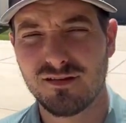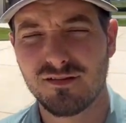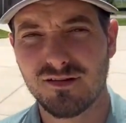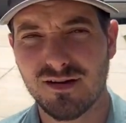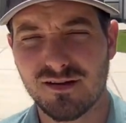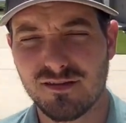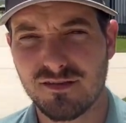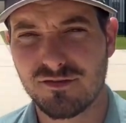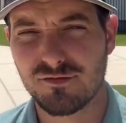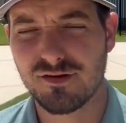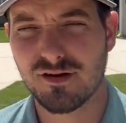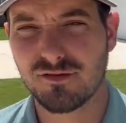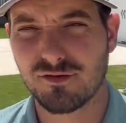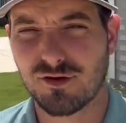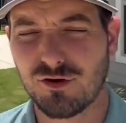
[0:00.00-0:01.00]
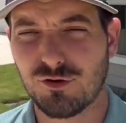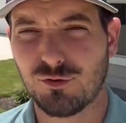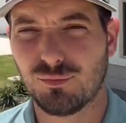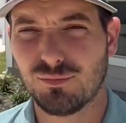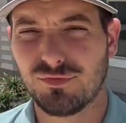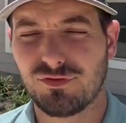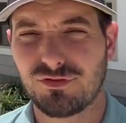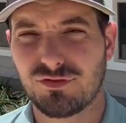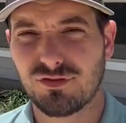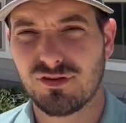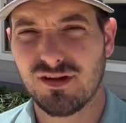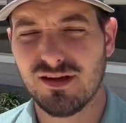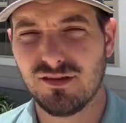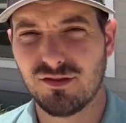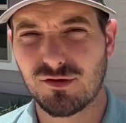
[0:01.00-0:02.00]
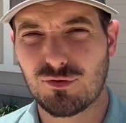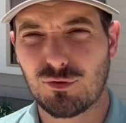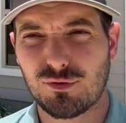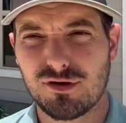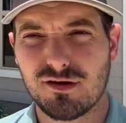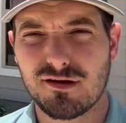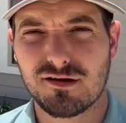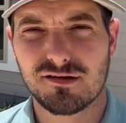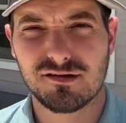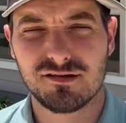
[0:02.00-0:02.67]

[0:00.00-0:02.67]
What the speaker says: right, 3 other homes in the courtyard.